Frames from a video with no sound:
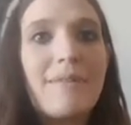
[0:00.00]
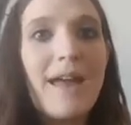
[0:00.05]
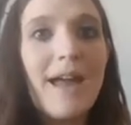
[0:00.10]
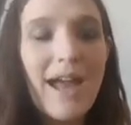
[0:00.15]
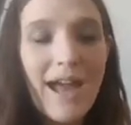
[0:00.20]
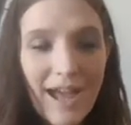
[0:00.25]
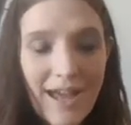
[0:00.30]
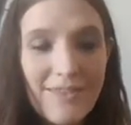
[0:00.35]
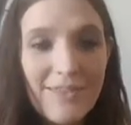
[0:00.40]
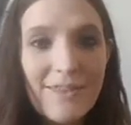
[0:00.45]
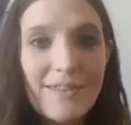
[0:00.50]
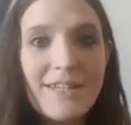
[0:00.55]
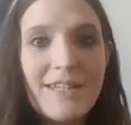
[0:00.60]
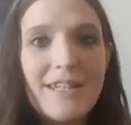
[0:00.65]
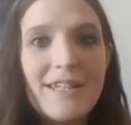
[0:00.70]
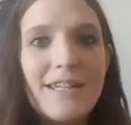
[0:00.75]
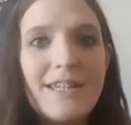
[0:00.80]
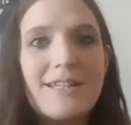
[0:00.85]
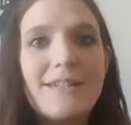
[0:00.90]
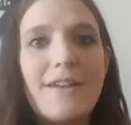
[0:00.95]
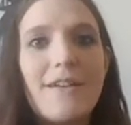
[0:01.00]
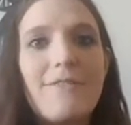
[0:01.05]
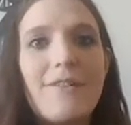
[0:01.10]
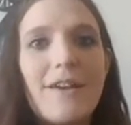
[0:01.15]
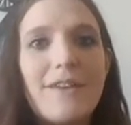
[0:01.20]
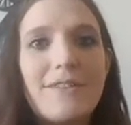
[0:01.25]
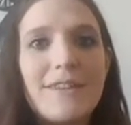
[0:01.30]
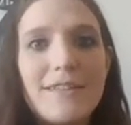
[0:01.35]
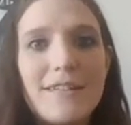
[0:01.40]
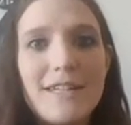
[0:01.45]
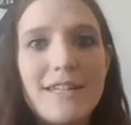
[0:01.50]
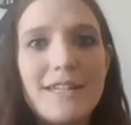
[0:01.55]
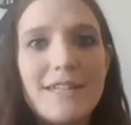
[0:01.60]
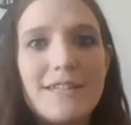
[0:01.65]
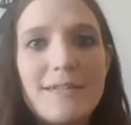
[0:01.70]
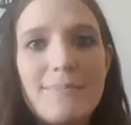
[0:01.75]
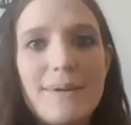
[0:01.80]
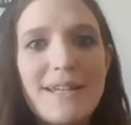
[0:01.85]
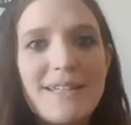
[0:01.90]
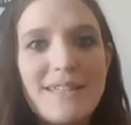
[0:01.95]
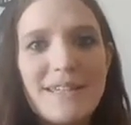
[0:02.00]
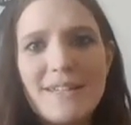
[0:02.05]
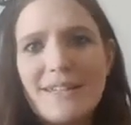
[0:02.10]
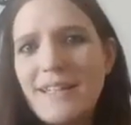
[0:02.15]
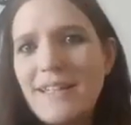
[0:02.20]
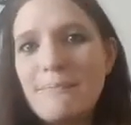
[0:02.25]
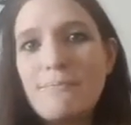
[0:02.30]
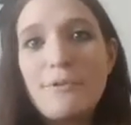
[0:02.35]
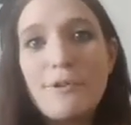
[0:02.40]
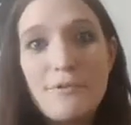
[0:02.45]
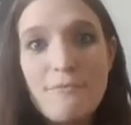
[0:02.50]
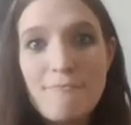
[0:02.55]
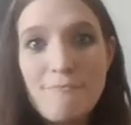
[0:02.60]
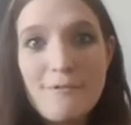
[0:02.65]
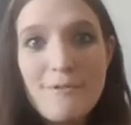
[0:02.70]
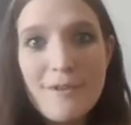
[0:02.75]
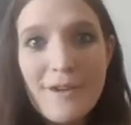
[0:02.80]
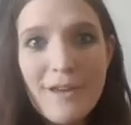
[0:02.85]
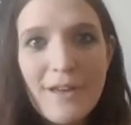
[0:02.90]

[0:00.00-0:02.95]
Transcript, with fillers: had the need, I felt the need to basically poop.